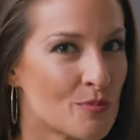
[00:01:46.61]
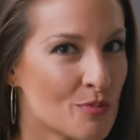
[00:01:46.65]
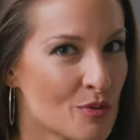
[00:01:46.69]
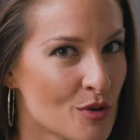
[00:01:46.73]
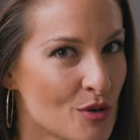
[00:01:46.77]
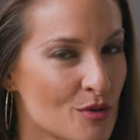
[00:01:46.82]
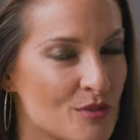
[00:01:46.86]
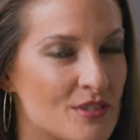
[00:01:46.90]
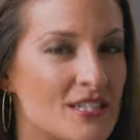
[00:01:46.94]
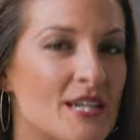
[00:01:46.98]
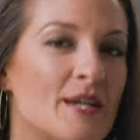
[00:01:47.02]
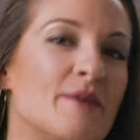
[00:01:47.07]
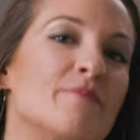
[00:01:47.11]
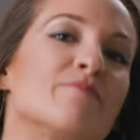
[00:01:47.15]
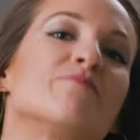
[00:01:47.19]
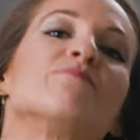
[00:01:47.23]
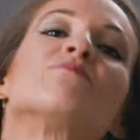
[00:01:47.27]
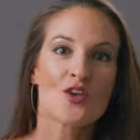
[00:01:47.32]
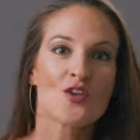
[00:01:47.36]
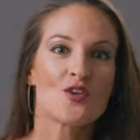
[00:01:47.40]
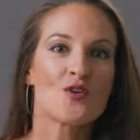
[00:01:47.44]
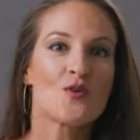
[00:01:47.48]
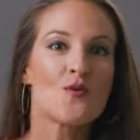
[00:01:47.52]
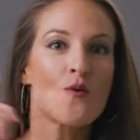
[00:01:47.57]
a pro tip.
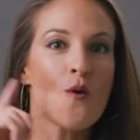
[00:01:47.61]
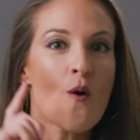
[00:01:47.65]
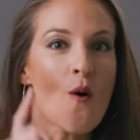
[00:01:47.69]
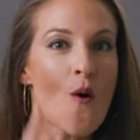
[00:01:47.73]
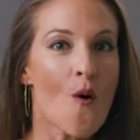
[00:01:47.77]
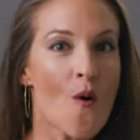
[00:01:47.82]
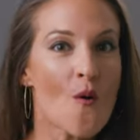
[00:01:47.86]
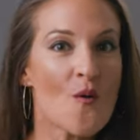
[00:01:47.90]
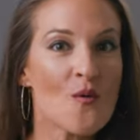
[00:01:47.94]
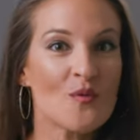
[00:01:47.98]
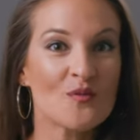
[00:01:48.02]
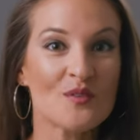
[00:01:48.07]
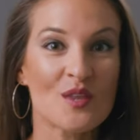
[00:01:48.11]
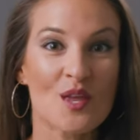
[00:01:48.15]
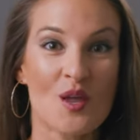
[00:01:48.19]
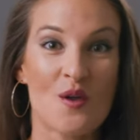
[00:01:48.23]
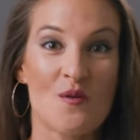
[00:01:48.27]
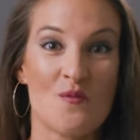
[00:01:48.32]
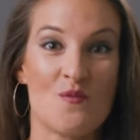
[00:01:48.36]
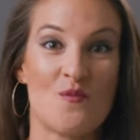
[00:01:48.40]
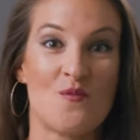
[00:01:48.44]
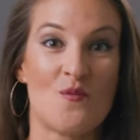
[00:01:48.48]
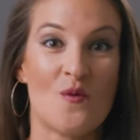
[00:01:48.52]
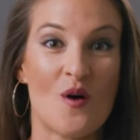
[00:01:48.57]
You
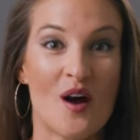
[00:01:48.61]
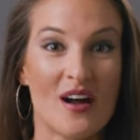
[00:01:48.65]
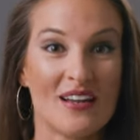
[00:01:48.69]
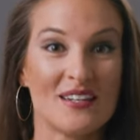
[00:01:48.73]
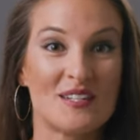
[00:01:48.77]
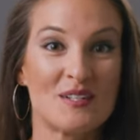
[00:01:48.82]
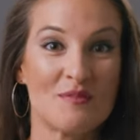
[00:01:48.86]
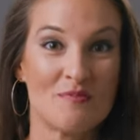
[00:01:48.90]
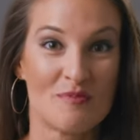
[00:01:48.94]
only want